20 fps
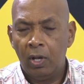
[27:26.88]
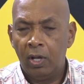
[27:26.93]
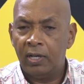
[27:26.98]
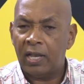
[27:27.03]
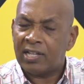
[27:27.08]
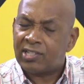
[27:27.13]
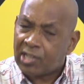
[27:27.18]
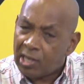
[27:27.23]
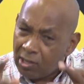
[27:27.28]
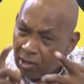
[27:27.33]

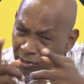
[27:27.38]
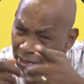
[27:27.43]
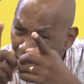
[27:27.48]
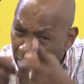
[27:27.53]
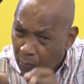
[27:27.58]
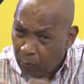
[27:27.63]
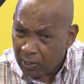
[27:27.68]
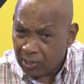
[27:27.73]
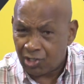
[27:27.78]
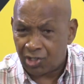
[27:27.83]
That's another
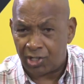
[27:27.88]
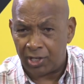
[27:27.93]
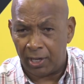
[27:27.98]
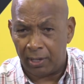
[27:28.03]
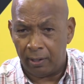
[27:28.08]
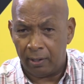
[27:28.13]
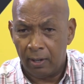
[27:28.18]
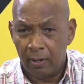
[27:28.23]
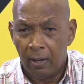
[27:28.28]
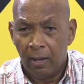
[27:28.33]
question.
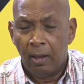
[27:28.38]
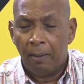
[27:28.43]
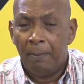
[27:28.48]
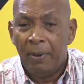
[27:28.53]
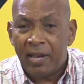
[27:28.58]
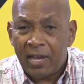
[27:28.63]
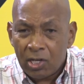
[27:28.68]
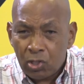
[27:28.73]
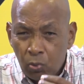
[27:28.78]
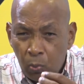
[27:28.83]

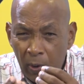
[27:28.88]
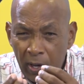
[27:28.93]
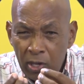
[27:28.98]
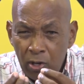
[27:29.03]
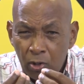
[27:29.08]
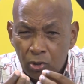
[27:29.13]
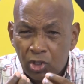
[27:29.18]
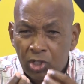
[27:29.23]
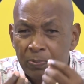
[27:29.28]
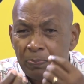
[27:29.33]
Because when
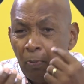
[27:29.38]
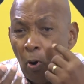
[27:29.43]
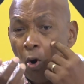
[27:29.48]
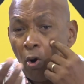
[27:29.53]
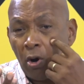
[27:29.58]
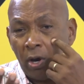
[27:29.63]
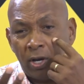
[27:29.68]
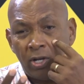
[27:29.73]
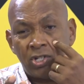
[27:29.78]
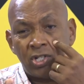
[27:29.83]
you
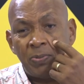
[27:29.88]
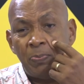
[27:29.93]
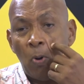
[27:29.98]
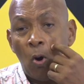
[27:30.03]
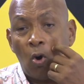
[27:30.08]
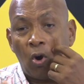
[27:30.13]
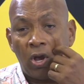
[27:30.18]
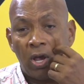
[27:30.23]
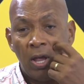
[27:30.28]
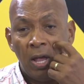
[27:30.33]
smoke,
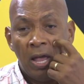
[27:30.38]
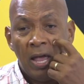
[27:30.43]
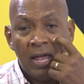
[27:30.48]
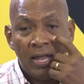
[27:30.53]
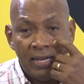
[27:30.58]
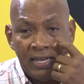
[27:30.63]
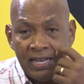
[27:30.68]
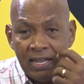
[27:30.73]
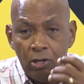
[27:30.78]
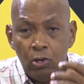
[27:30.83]
smoke,
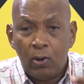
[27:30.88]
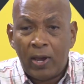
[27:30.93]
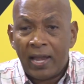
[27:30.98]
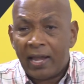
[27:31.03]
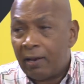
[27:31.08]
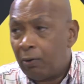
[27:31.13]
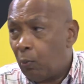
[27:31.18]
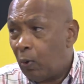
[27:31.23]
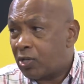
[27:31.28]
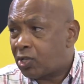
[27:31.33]
you get
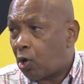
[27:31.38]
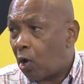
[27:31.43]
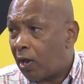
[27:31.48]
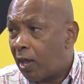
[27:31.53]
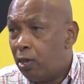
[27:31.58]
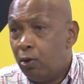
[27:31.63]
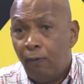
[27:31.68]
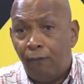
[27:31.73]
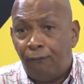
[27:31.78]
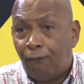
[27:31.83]
a, what's called
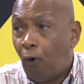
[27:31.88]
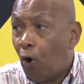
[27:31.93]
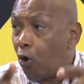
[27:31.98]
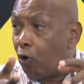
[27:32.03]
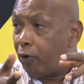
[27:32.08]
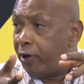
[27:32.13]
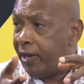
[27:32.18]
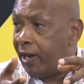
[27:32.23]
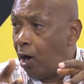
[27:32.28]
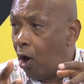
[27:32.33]
a
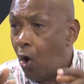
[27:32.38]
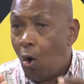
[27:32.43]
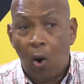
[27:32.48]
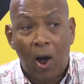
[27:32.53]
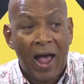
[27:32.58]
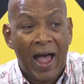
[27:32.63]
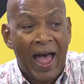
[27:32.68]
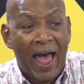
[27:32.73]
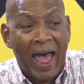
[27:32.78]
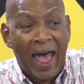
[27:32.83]
euphoria or
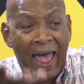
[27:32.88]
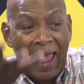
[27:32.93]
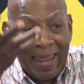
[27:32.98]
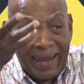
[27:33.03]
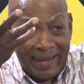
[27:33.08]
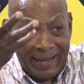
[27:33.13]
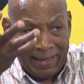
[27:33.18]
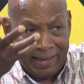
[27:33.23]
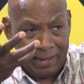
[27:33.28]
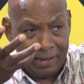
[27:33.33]
a
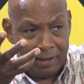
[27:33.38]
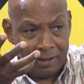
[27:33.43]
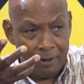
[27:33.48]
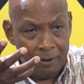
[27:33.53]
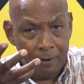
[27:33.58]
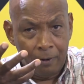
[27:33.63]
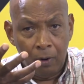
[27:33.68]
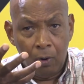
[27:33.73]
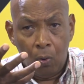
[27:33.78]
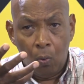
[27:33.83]
high. Okay.
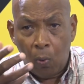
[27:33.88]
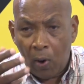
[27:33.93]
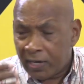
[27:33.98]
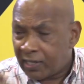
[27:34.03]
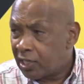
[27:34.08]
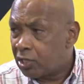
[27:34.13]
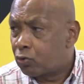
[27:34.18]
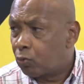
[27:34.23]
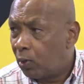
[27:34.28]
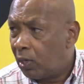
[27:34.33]

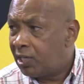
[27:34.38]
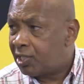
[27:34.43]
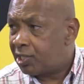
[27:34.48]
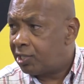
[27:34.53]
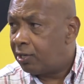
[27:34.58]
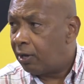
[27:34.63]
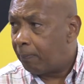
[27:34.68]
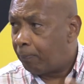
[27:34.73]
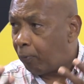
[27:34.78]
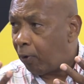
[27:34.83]
What is released in
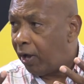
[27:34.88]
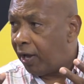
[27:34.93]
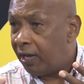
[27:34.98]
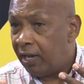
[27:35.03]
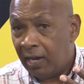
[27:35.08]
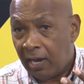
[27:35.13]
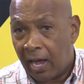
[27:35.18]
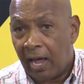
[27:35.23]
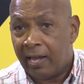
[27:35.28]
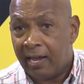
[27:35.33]
your brain
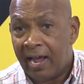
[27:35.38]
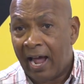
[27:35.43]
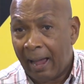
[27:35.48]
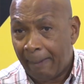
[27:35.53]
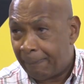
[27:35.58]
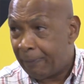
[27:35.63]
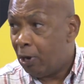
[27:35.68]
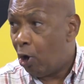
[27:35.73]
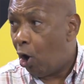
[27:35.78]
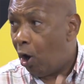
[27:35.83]
are the
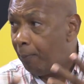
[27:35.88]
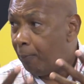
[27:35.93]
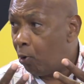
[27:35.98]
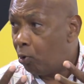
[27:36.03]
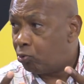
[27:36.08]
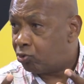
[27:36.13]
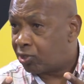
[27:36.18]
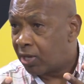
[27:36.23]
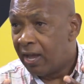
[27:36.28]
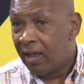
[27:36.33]
happy
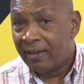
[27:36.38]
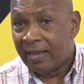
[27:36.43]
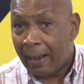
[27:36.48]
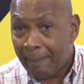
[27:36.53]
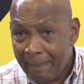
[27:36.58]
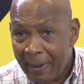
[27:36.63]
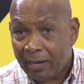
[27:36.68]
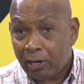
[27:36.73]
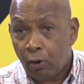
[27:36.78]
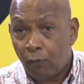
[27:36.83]
hormones
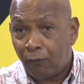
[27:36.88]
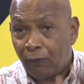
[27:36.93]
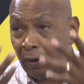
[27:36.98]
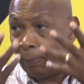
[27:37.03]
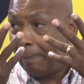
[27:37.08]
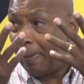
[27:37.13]
that make you feel